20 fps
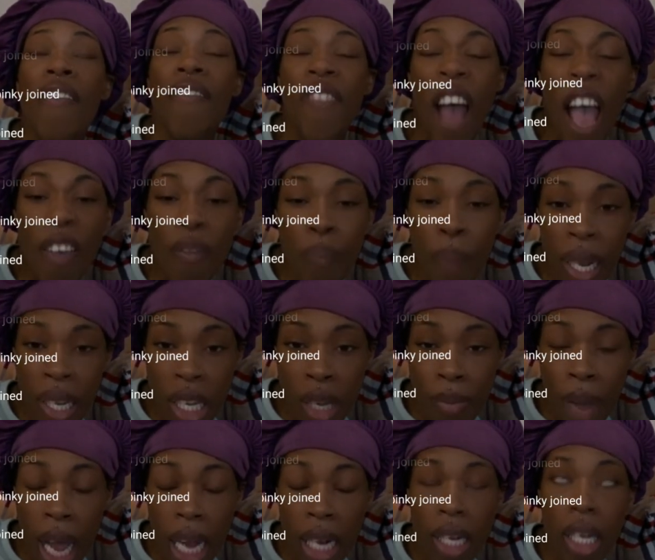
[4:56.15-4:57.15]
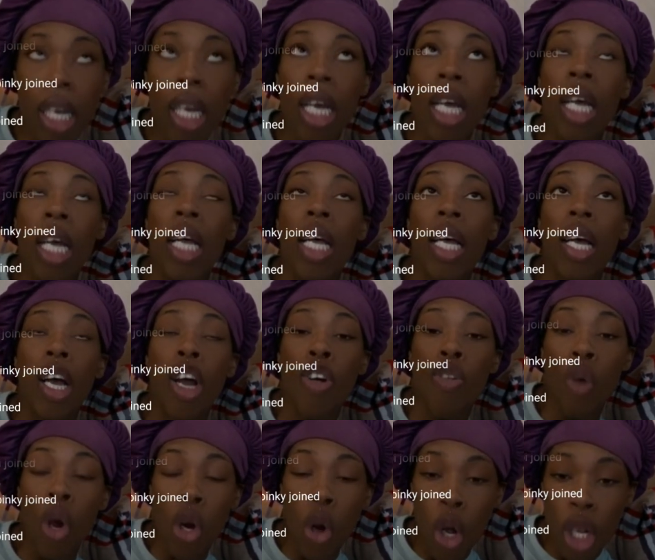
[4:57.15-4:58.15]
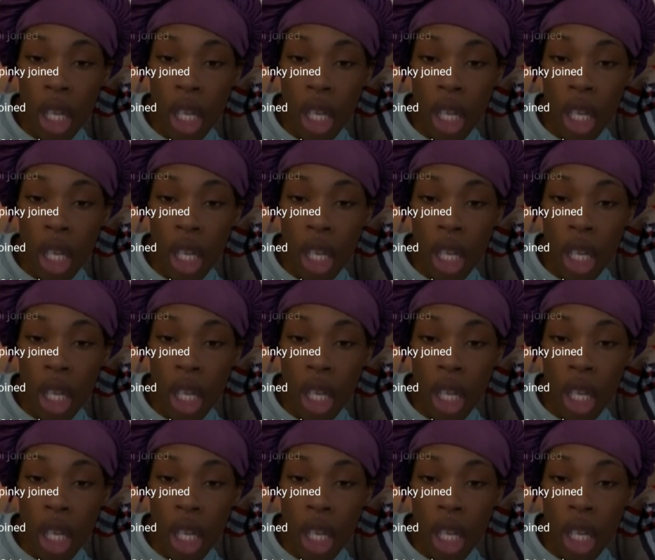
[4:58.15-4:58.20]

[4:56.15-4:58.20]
Five batty man run